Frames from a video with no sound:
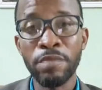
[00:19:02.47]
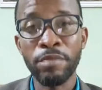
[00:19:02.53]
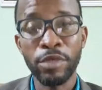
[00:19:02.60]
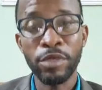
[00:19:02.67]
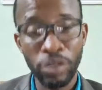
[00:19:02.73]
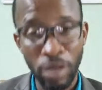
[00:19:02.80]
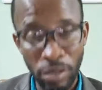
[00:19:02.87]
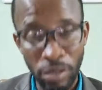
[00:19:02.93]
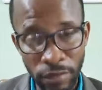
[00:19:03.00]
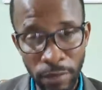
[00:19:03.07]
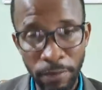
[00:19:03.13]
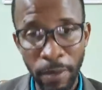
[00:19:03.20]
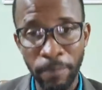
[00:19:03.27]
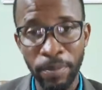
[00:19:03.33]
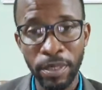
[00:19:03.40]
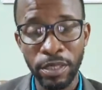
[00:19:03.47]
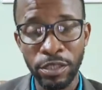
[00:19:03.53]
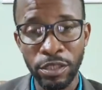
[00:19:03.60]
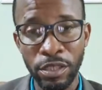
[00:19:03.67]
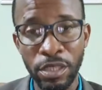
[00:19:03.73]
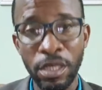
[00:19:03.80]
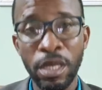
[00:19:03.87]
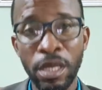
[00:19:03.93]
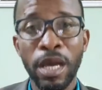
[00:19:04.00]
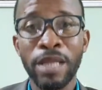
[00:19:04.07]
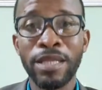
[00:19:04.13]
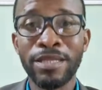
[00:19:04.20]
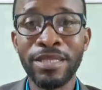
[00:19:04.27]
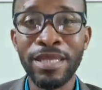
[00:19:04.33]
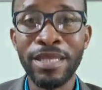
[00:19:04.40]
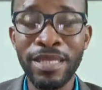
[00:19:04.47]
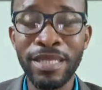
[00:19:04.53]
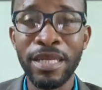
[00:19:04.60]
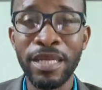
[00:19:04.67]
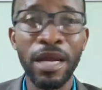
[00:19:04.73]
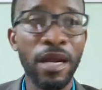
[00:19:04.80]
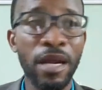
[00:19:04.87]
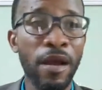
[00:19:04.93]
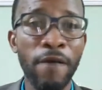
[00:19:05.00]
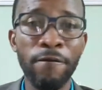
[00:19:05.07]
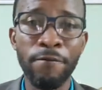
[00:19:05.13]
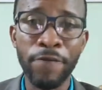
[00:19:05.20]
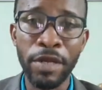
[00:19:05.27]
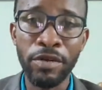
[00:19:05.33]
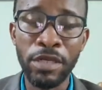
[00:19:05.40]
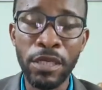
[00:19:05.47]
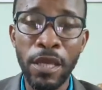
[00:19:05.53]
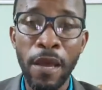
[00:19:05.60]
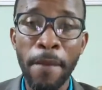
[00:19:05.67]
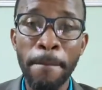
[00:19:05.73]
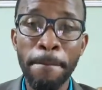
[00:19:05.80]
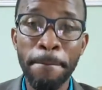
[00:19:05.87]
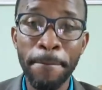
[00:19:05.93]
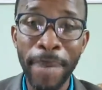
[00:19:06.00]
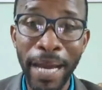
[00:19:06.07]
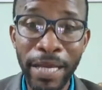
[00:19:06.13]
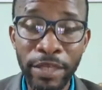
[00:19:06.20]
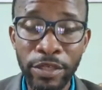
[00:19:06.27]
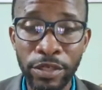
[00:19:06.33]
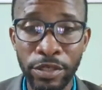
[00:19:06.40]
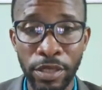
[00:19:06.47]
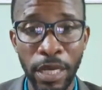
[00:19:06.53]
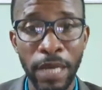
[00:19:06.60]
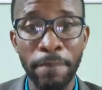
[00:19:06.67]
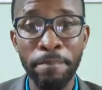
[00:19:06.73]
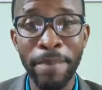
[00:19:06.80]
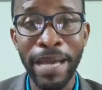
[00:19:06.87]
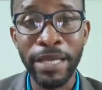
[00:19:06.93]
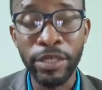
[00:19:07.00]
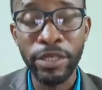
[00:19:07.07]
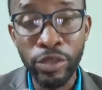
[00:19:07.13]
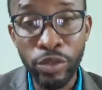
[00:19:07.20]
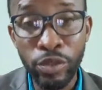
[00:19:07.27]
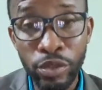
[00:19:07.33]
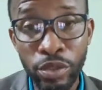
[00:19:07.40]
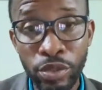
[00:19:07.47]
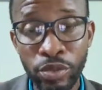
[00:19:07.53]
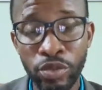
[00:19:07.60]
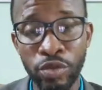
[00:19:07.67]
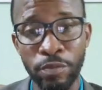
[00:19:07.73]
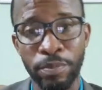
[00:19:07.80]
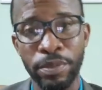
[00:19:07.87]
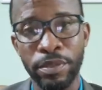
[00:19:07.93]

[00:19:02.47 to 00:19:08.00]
the majority of the population, and they said they are a very minor and minute group